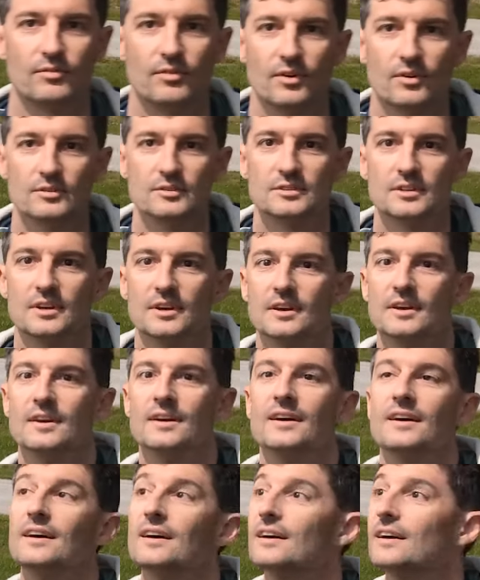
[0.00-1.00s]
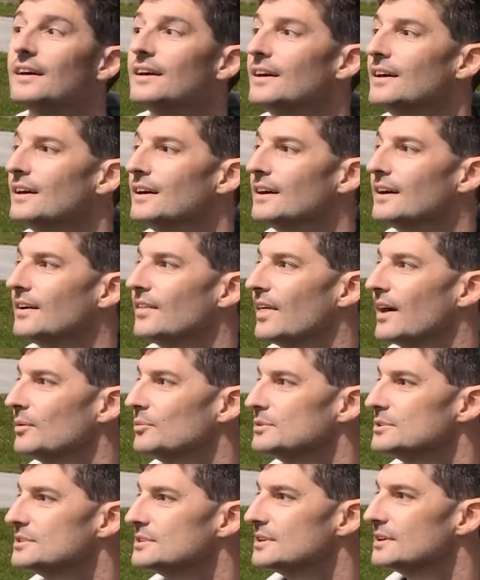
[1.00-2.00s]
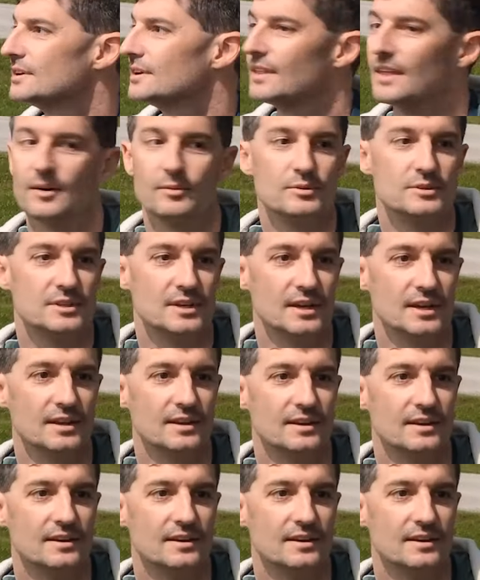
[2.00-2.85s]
it, folks. That was it.